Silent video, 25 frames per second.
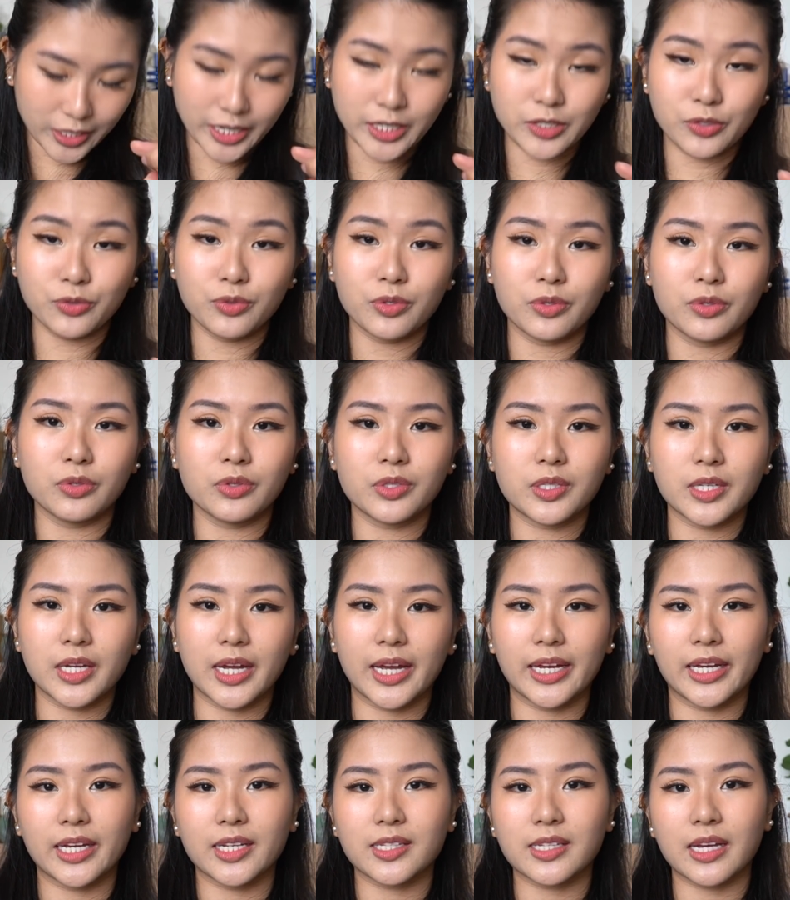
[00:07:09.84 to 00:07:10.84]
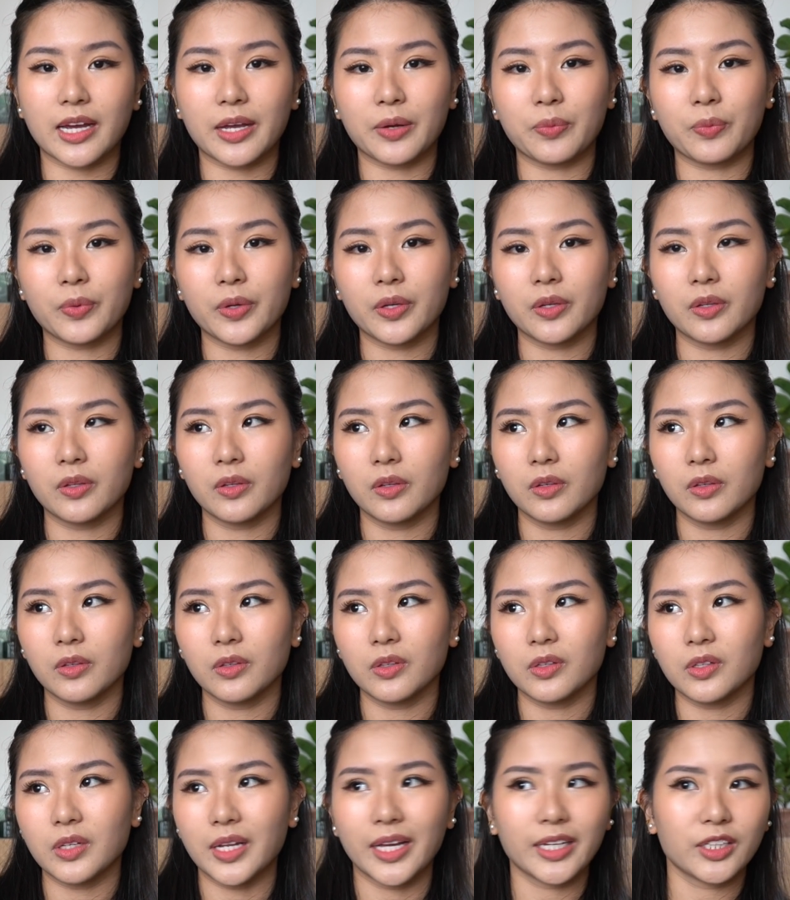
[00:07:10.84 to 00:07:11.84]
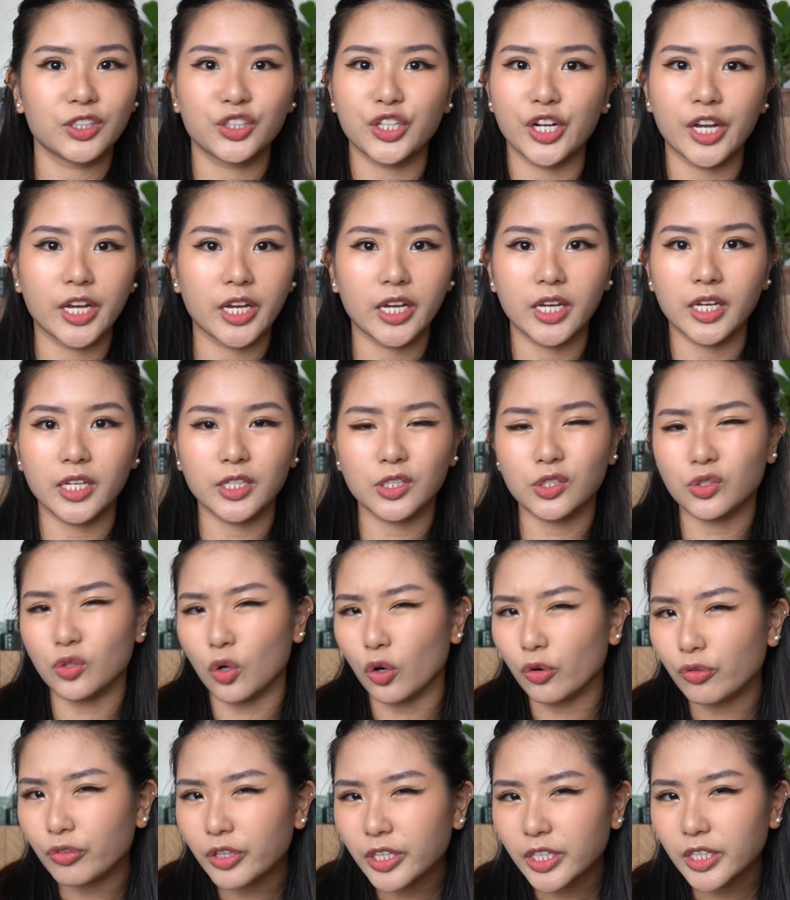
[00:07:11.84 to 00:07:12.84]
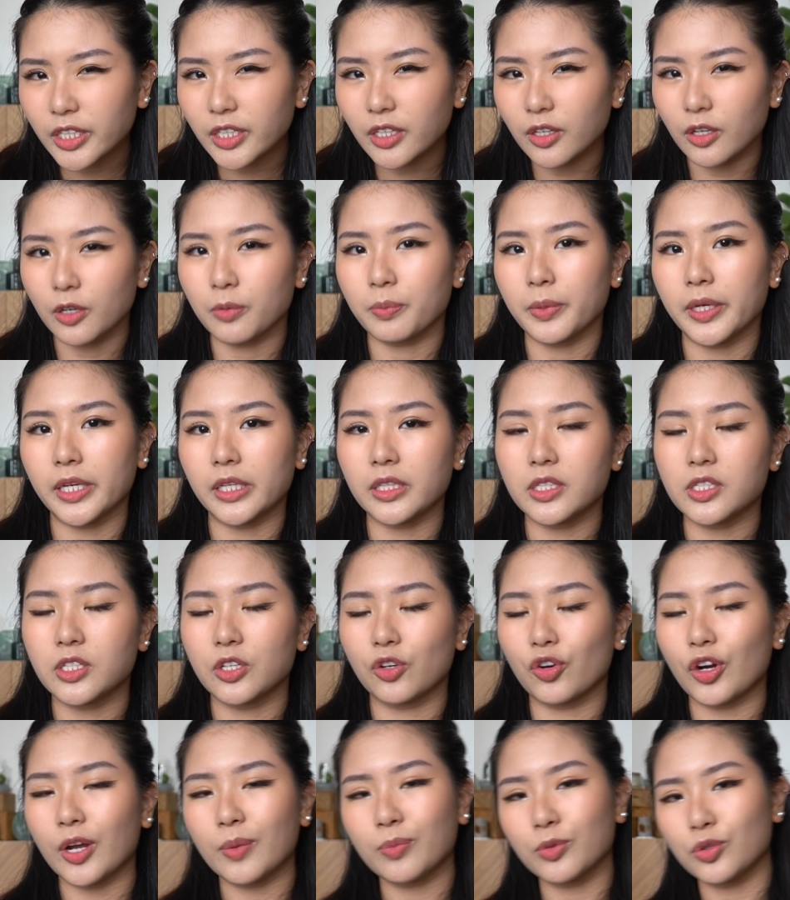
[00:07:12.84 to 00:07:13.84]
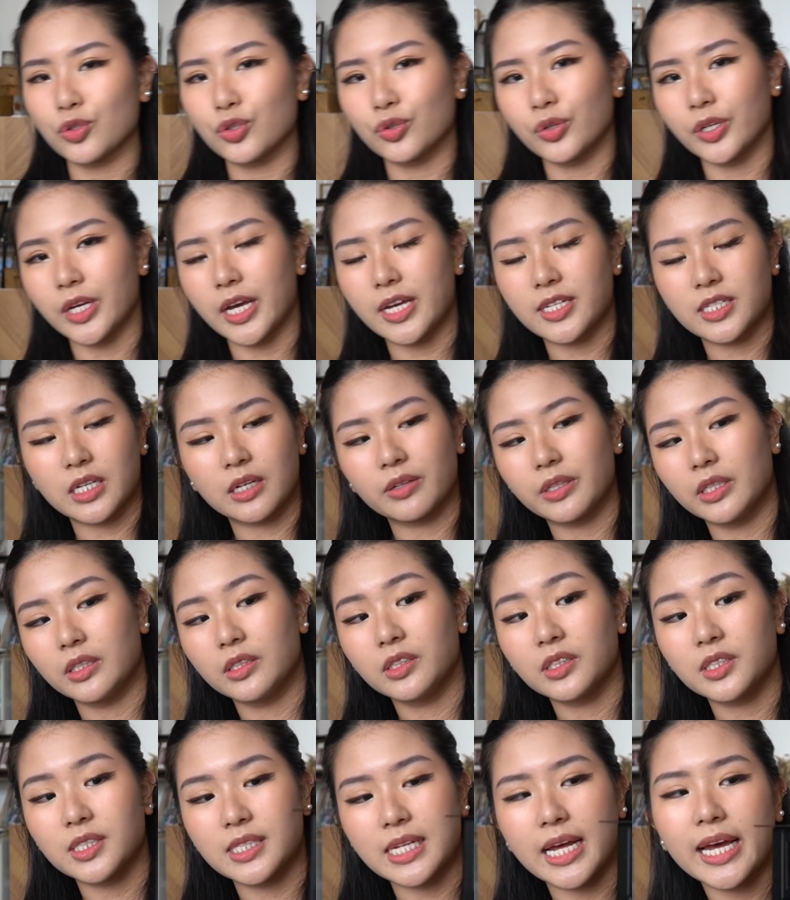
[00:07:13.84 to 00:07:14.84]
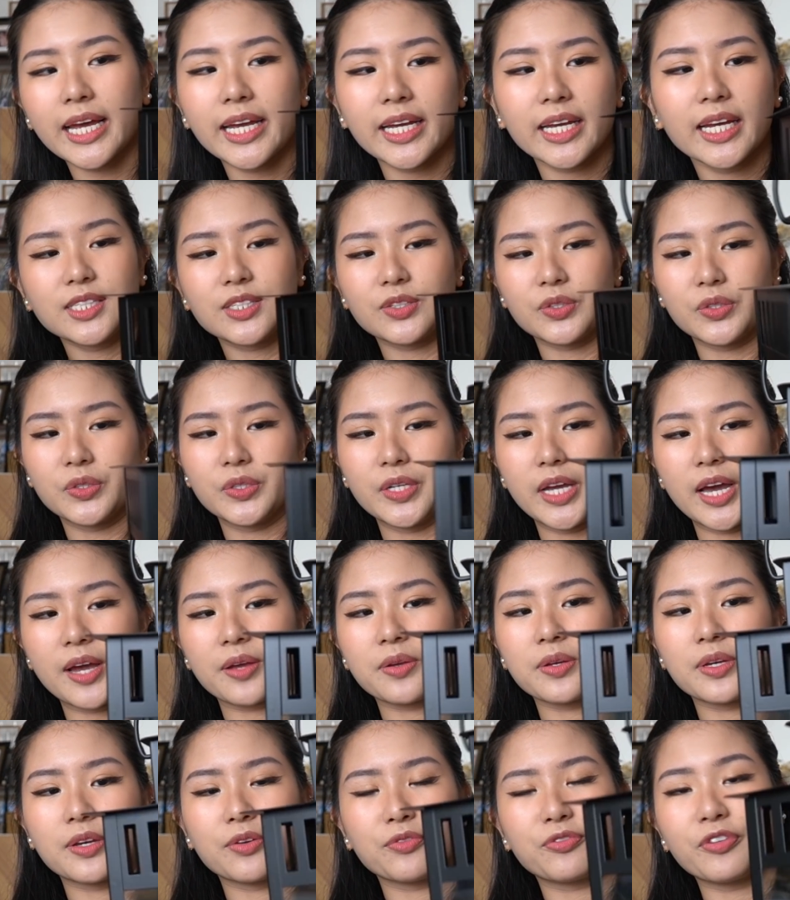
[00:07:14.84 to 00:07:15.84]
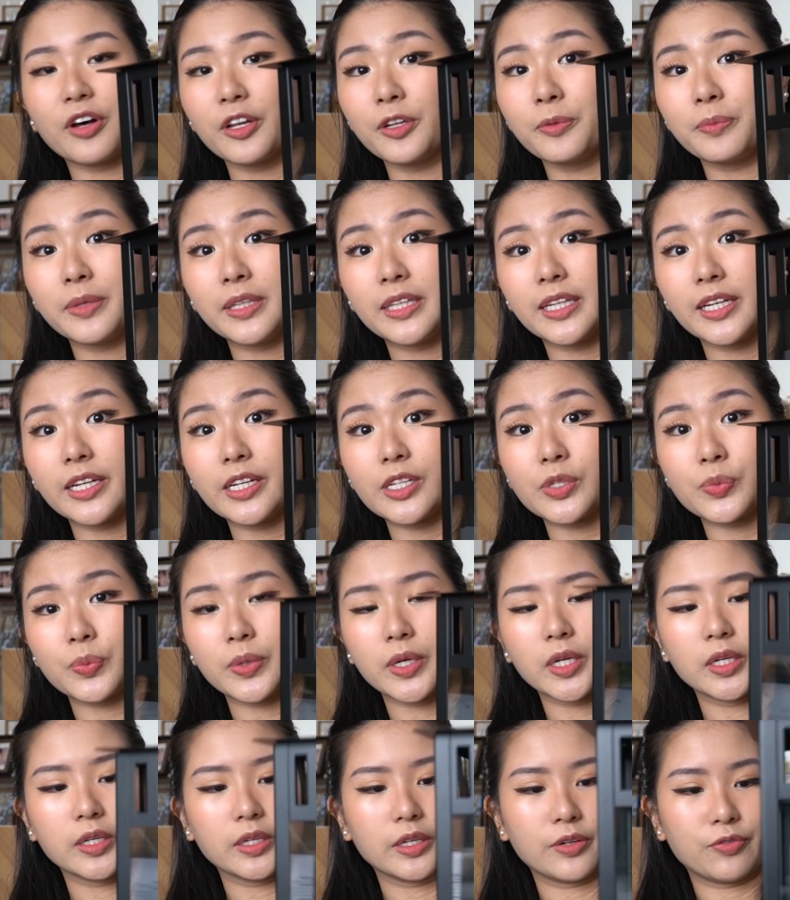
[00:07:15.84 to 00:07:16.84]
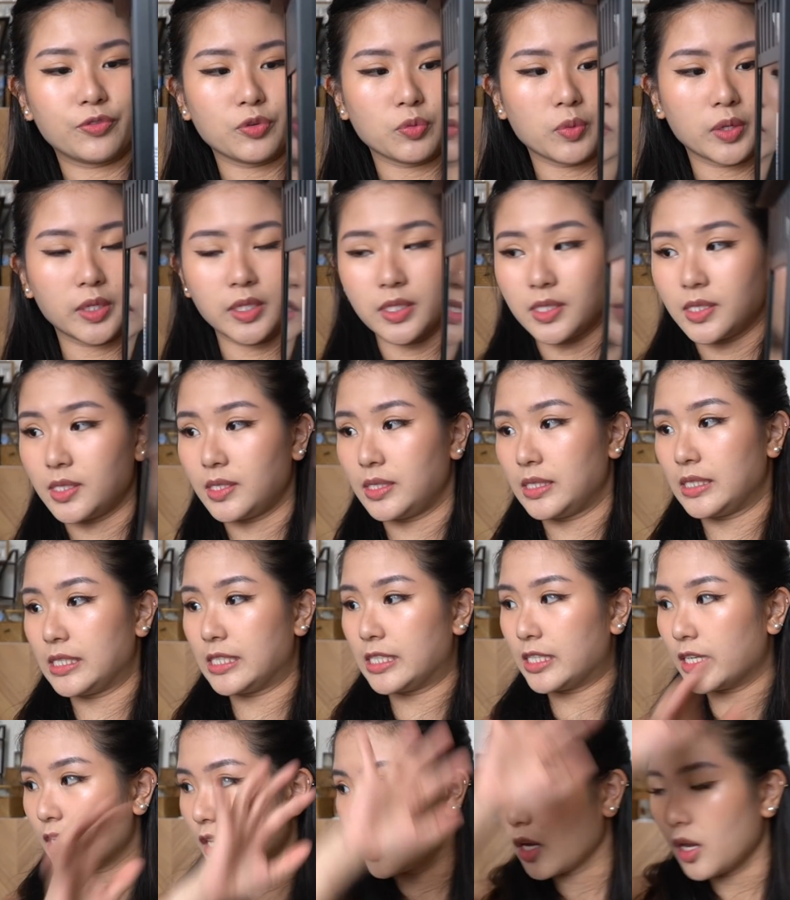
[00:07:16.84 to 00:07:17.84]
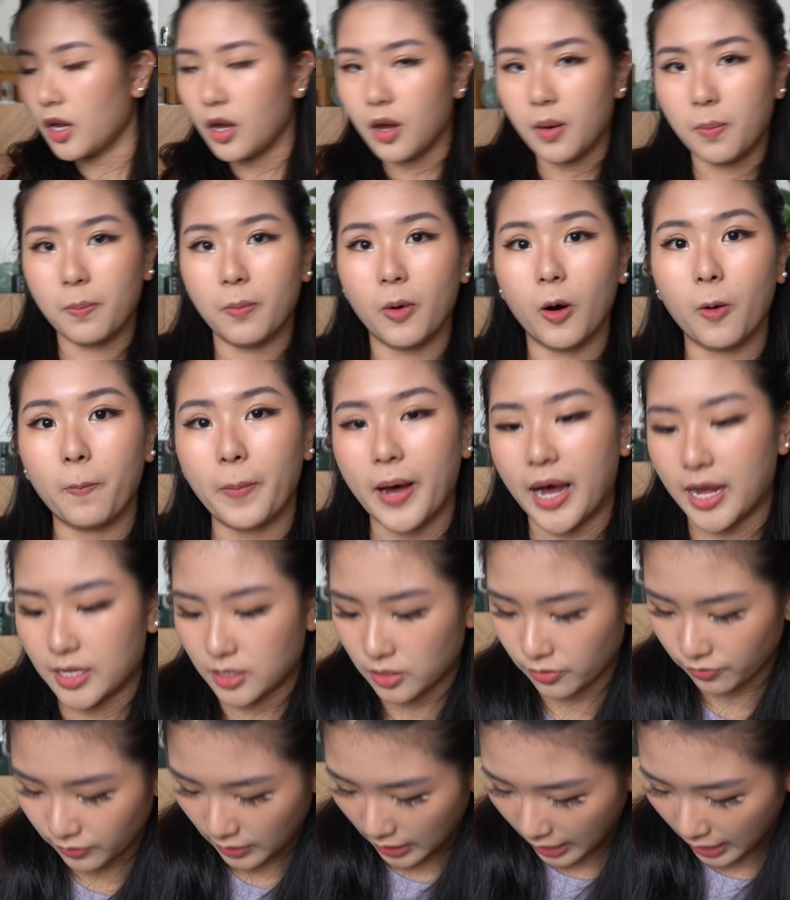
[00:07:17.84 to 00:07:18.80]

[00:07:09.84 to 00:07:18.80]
I do use it, I guess I will like share a story on my Instagram to show you guys how it looks like. So yeah, you can follow me there as well if you want to see more parts of the